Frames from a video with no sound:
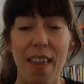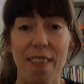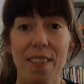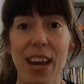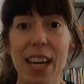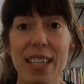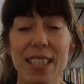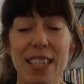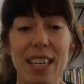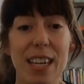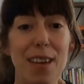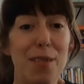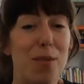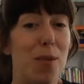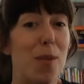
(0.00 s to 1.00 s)
That's
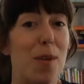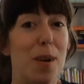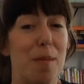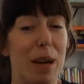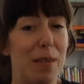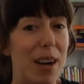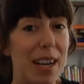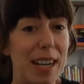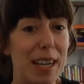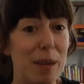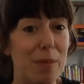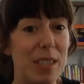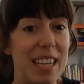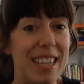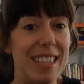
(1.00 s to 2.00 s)
it for my writing
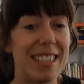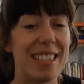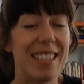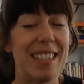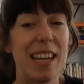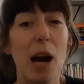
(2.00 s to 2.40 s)
update.